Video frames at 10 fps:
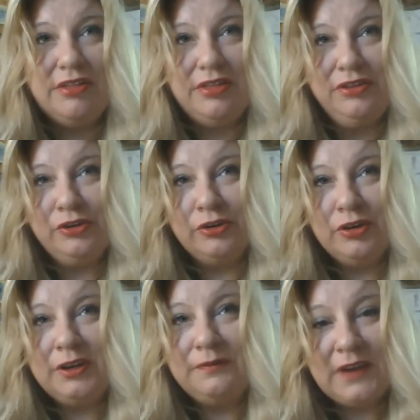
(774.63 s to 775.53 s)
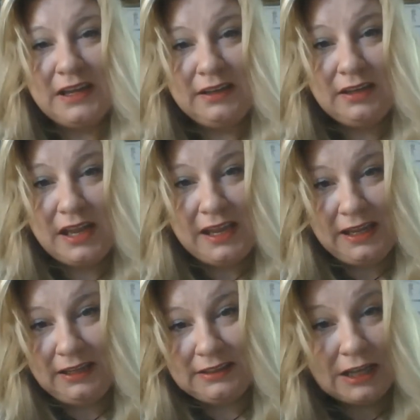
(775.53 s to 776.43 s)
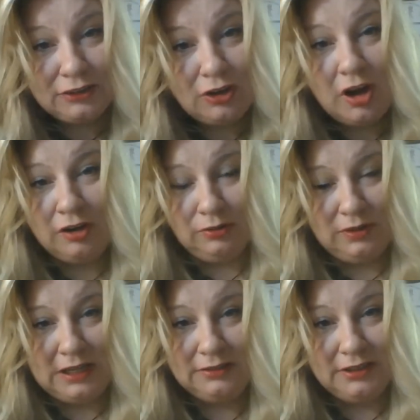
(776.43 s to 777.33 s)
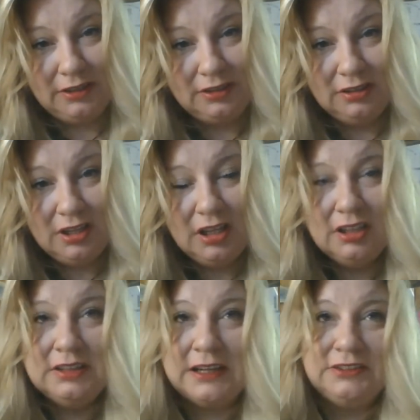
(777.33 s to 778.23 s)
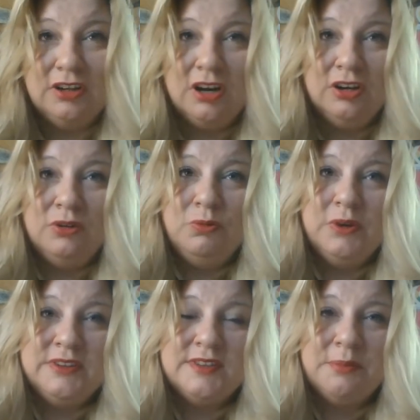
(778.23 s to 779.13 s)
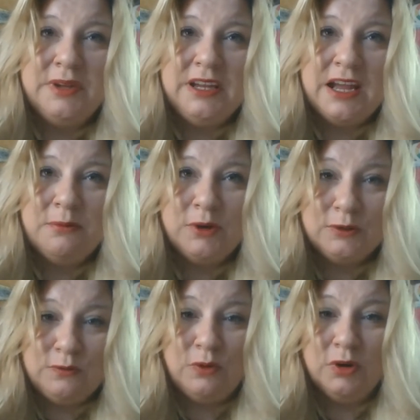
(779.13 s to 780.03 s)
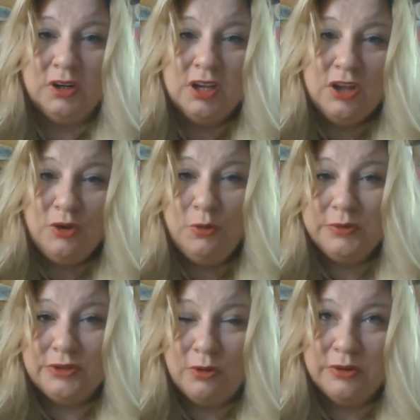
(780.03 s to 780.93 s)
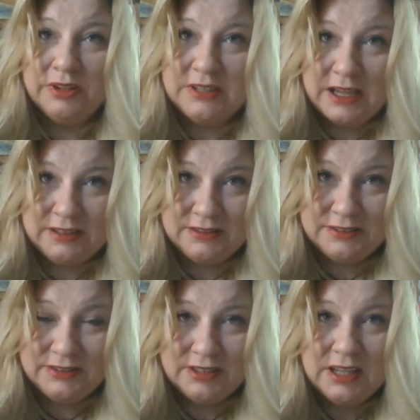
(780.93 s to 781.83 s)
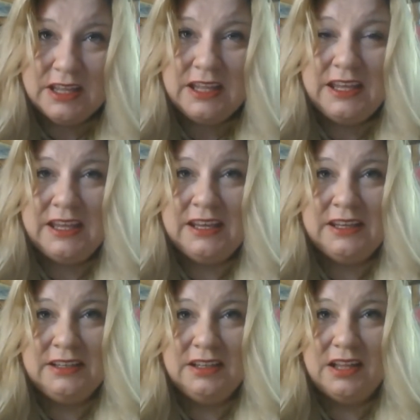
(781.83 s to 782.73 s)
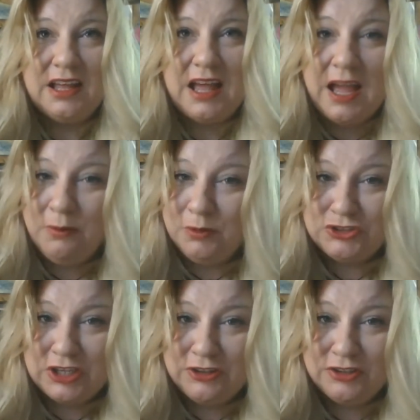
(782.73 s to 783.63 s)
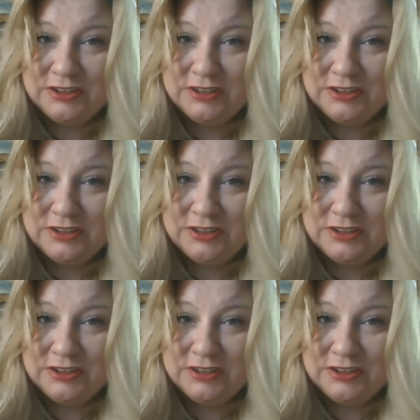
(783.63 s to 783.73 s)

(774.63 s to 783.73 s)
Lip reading: You're going to find a Dr. Arnold out there. Dr. Arnold was somebody I worked for who was an orthodontist, and I wish I could have